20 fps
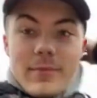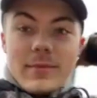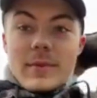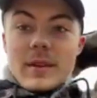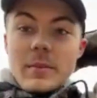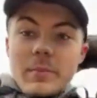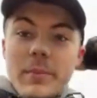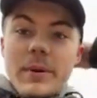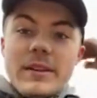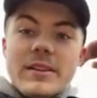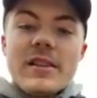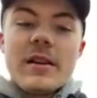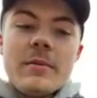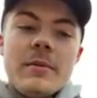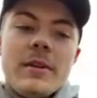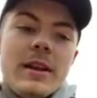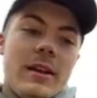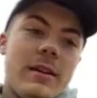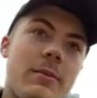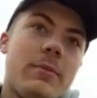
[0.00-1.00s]
But
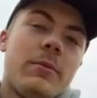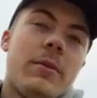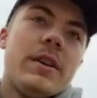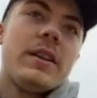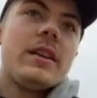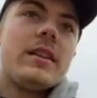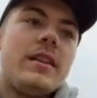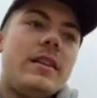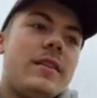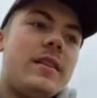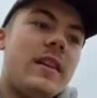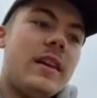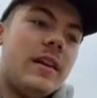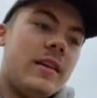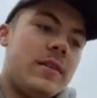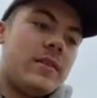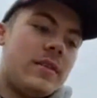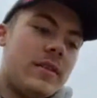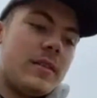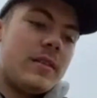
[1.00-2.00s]
someday, one of these
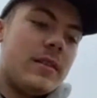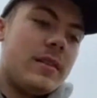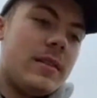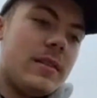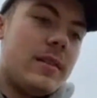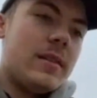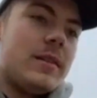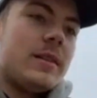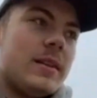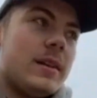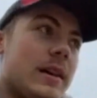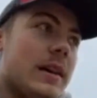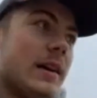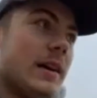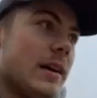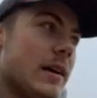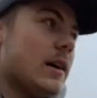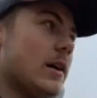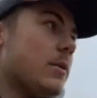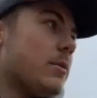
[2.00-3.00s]
days
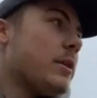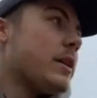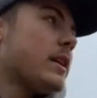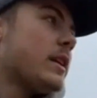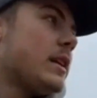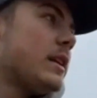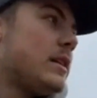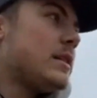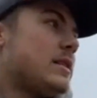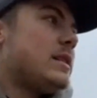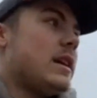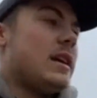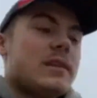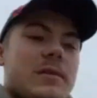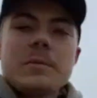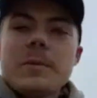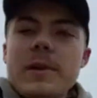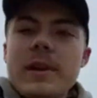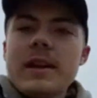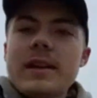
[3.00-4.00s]
we'll
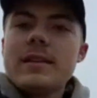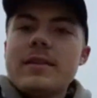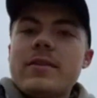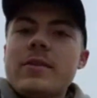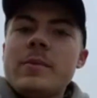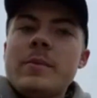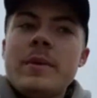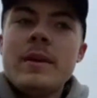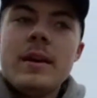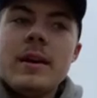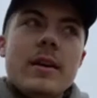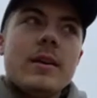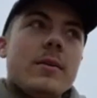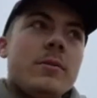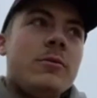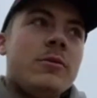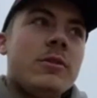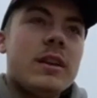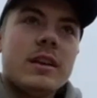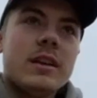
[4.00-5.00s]
get some
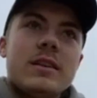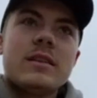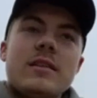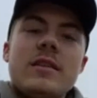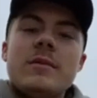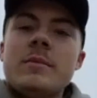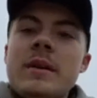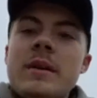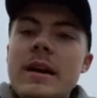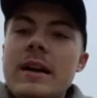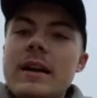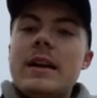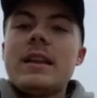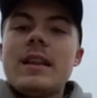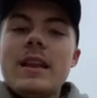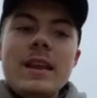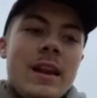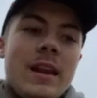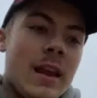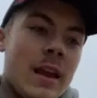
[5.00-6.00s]

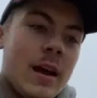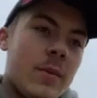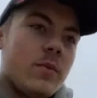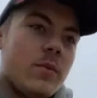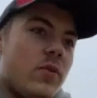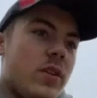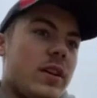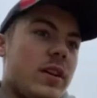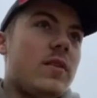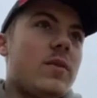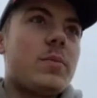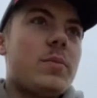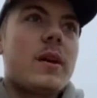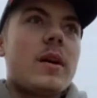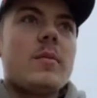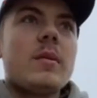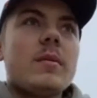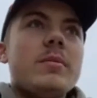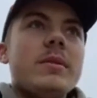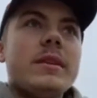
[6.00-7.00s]
cleaning up vids
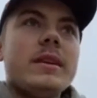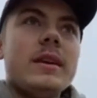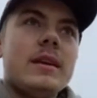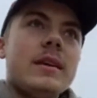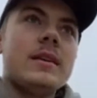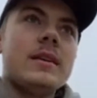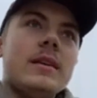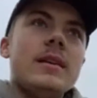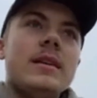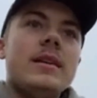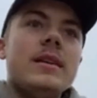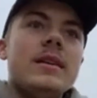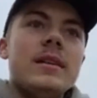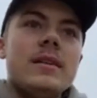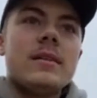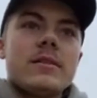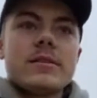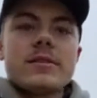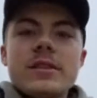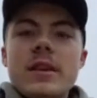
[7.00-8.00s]
probably, or
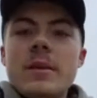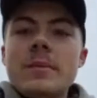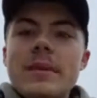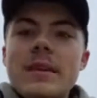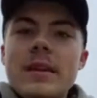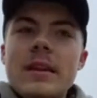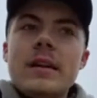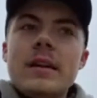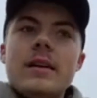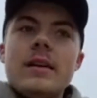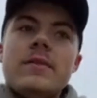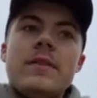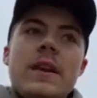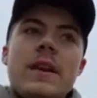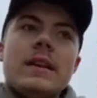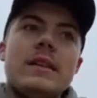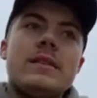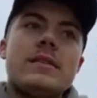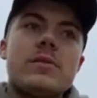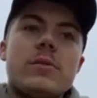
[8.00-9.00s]
something of that
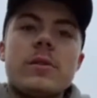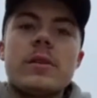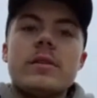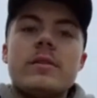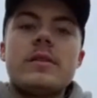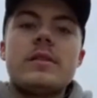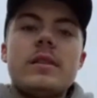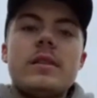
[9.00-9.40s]
sort.